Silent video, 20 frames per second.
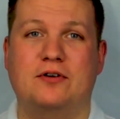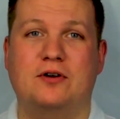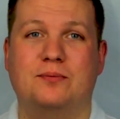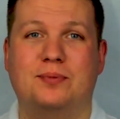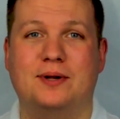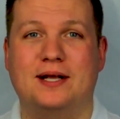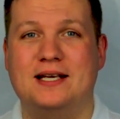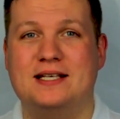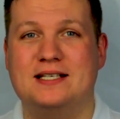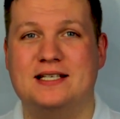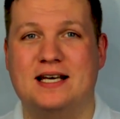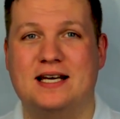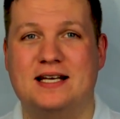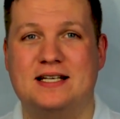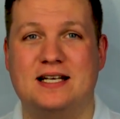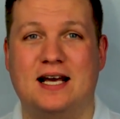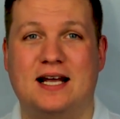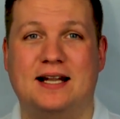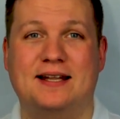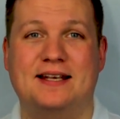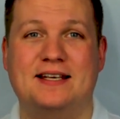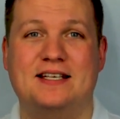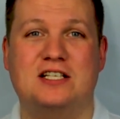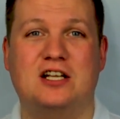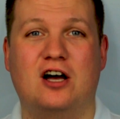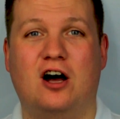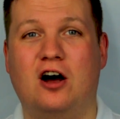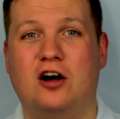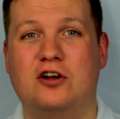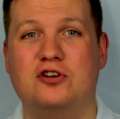completed at least
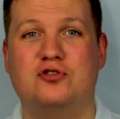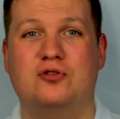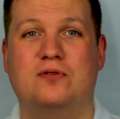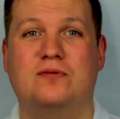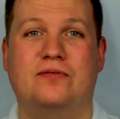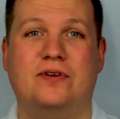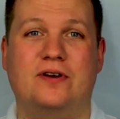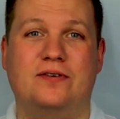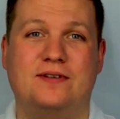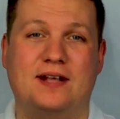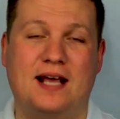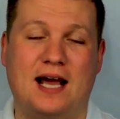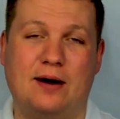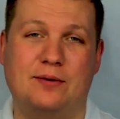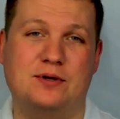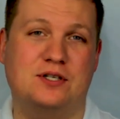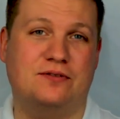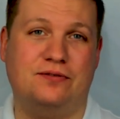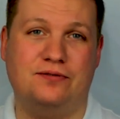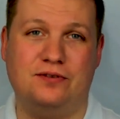150 hours of